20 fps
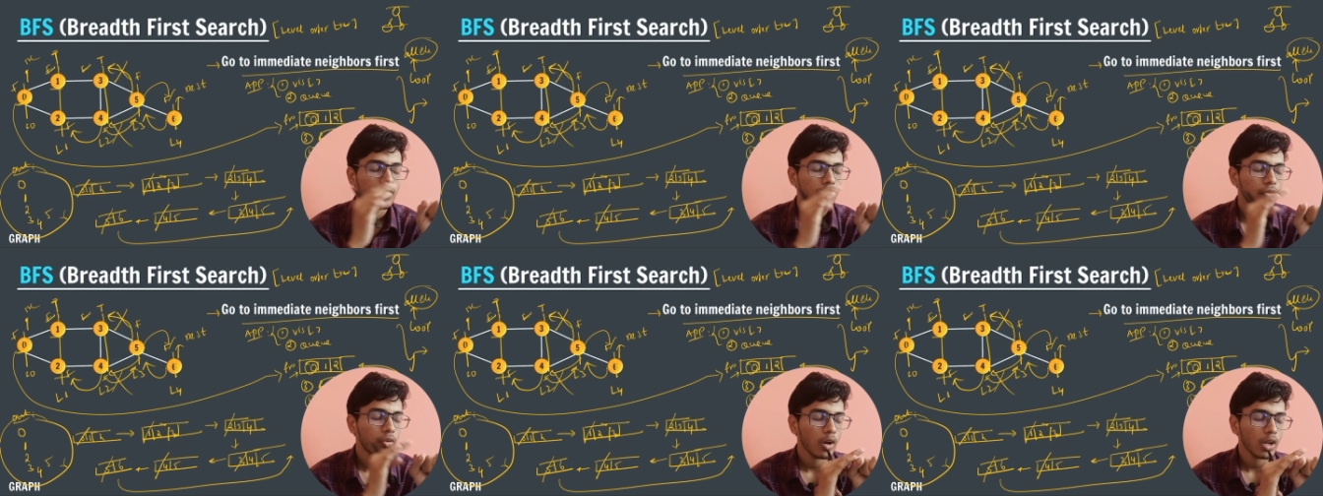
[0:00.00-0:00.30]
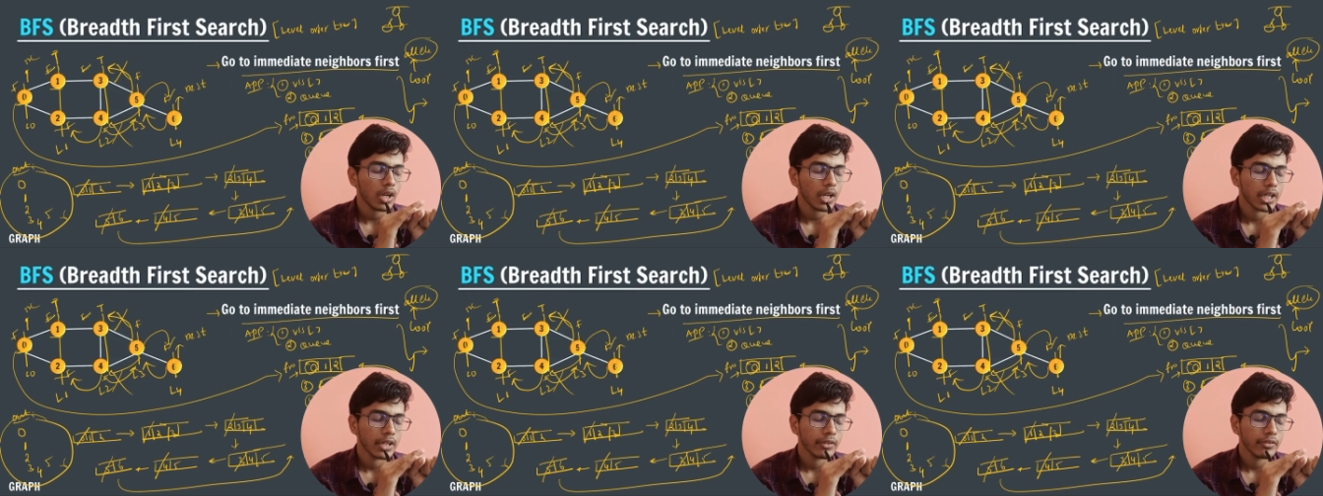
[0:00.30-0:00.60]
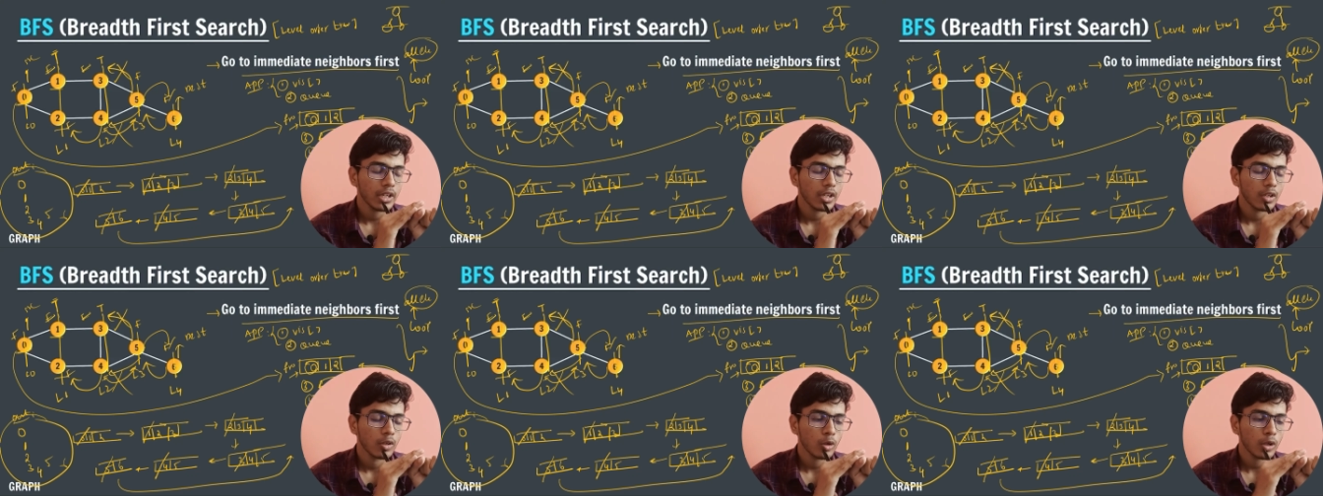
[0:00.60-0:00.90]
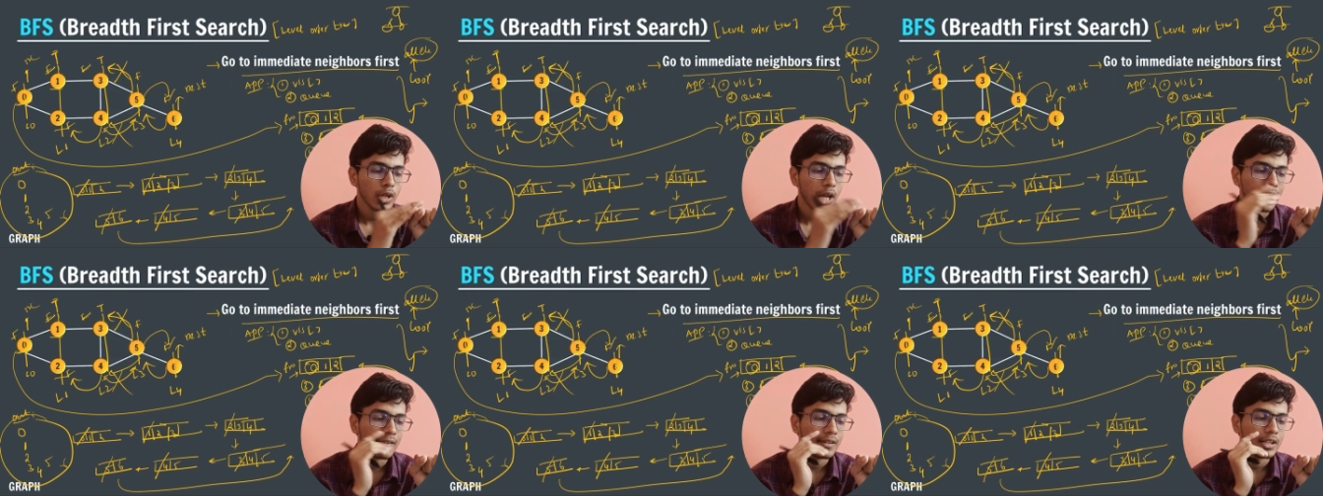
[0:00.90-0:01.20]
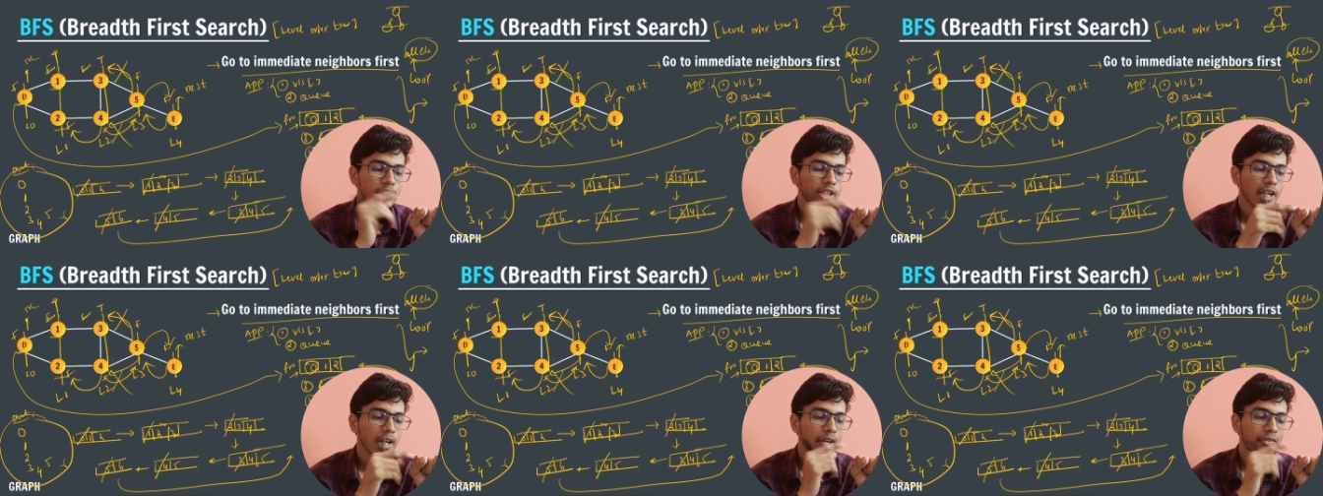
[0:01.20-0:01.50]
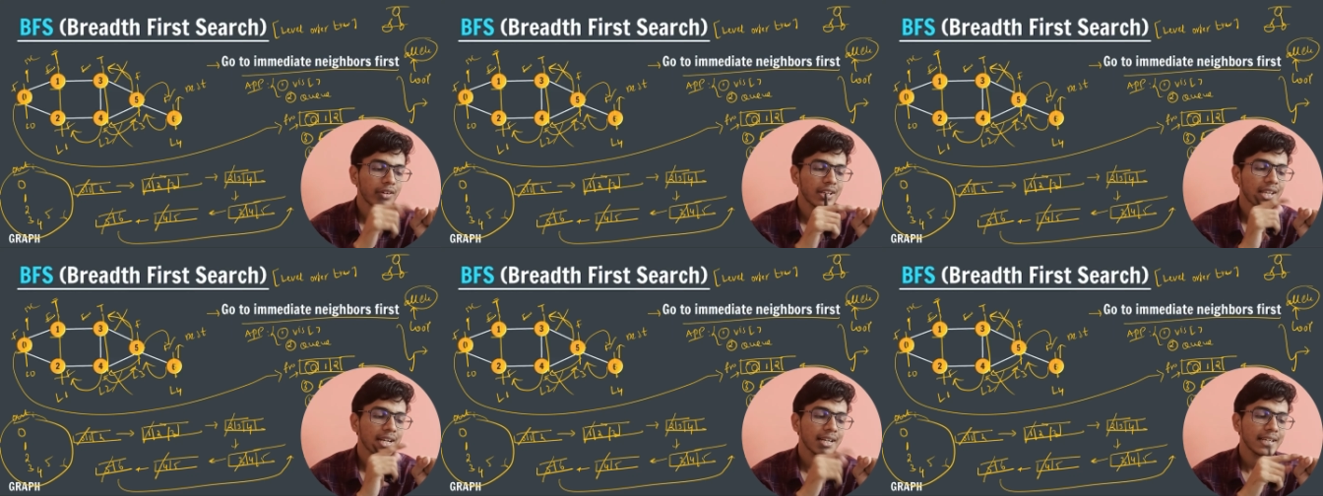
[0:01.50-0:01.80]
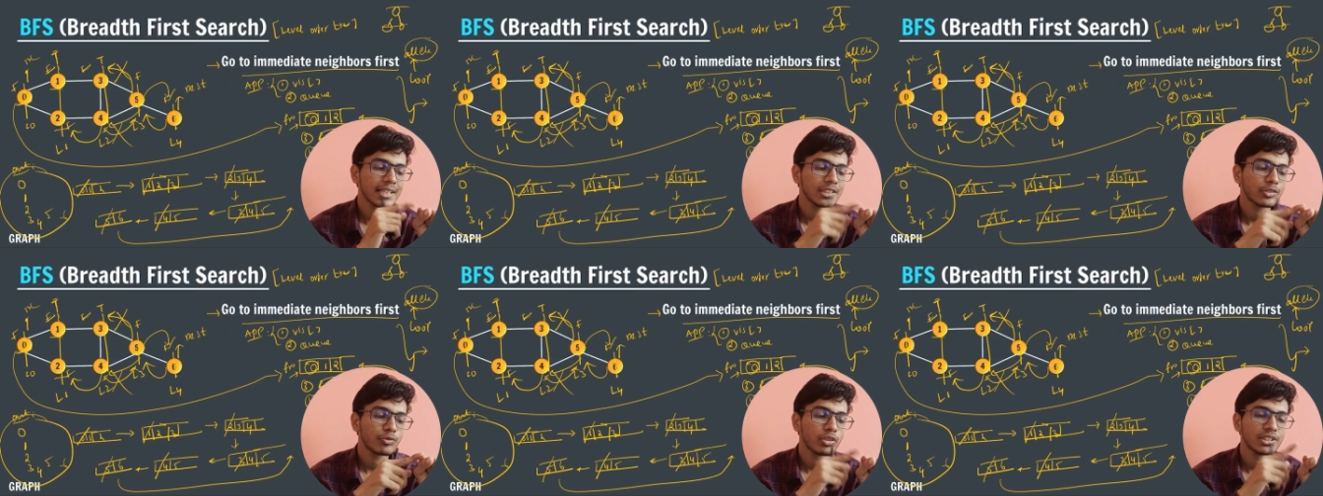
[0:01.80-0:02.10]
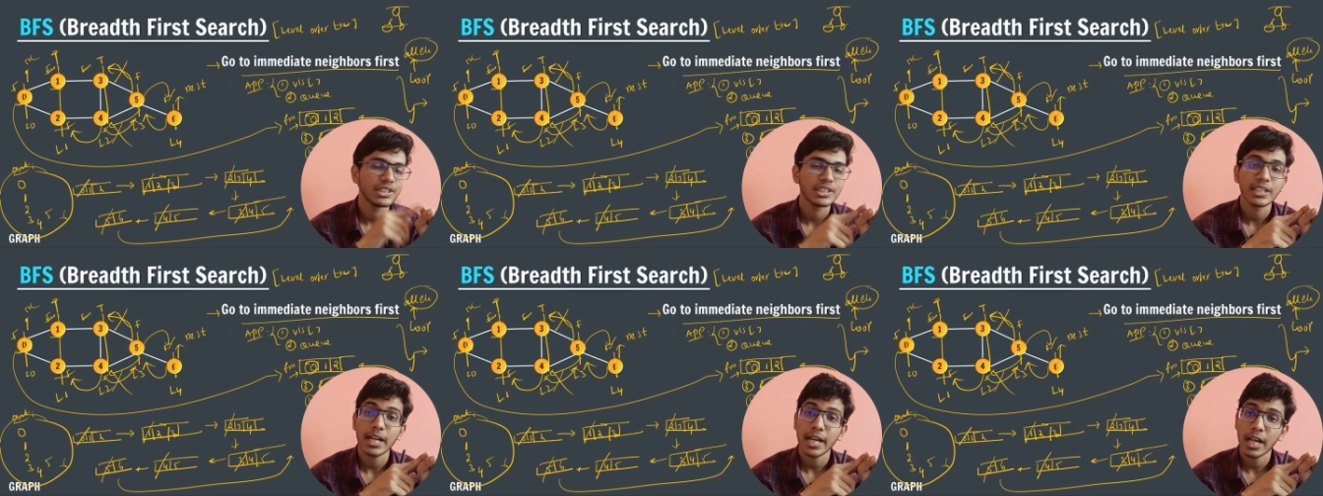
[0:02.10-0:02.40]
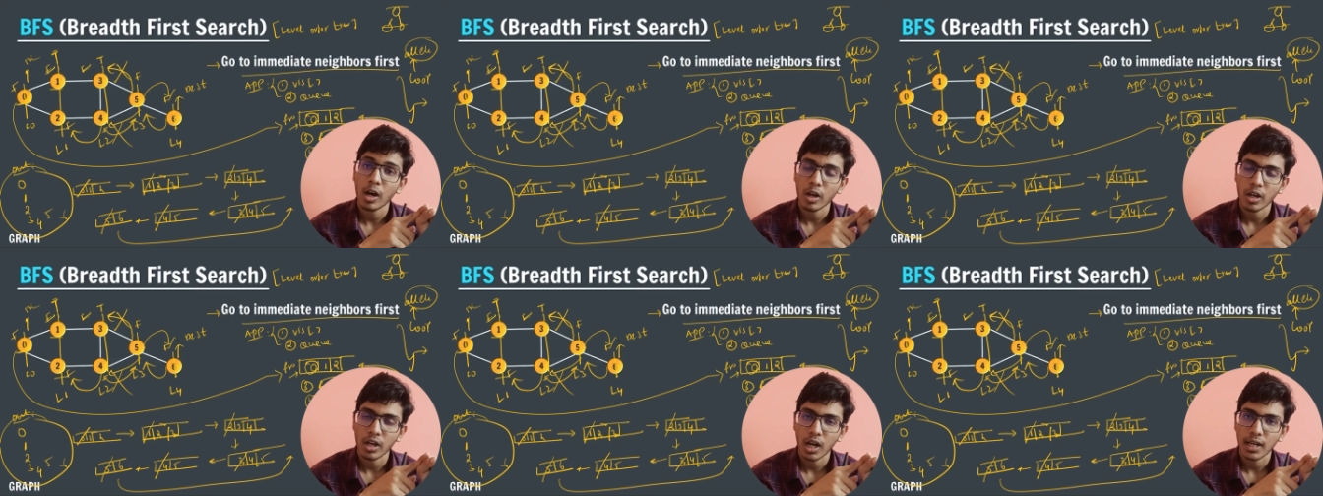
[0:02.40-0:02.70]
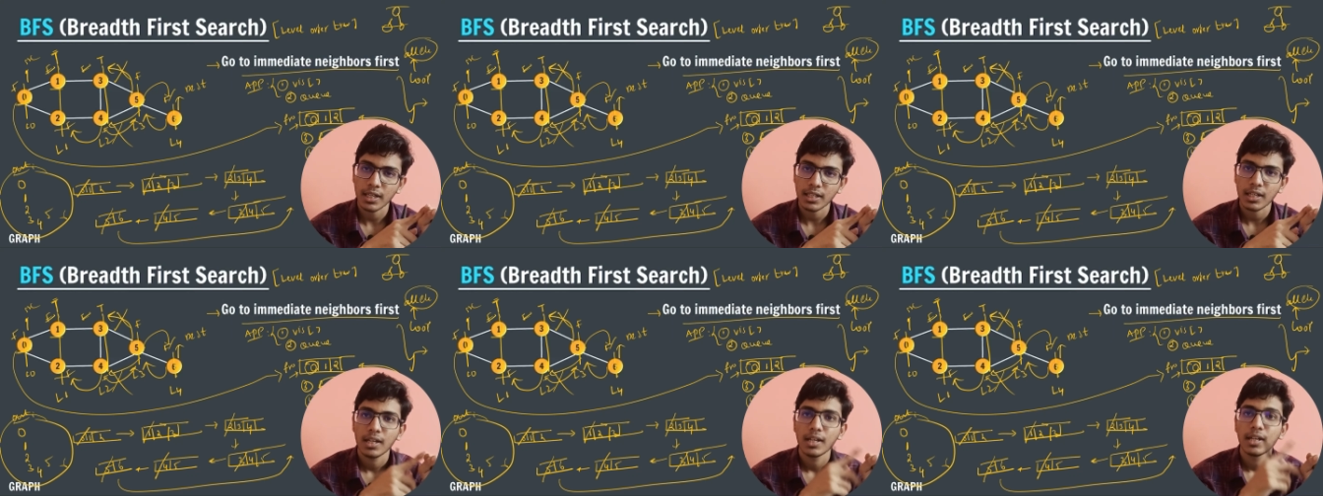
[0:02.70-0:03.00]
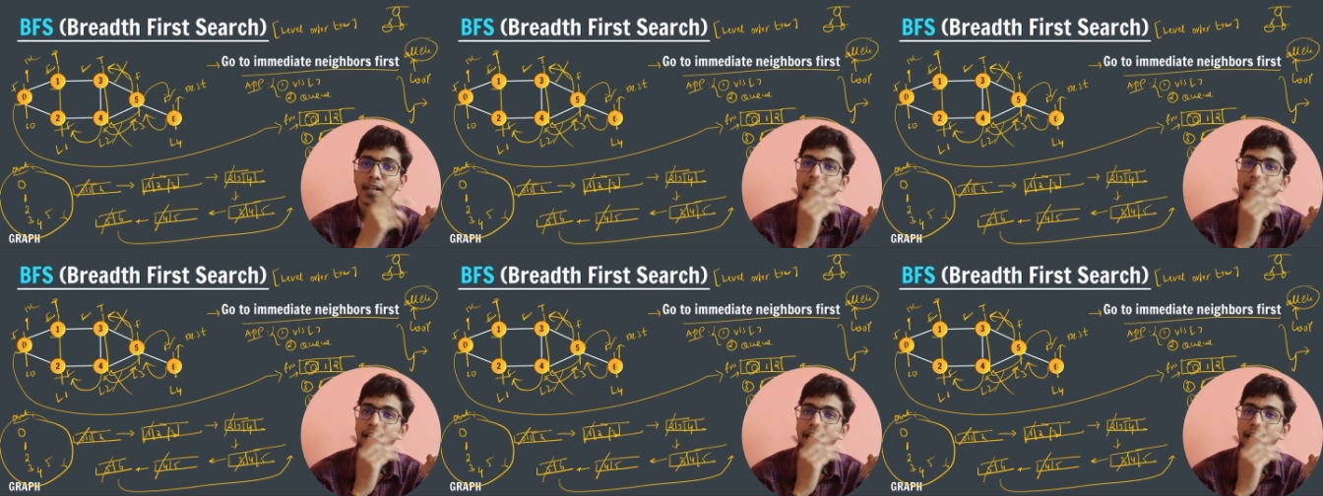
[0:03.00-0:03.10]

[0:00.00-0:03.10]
For a given node I will check whether it is visited or not.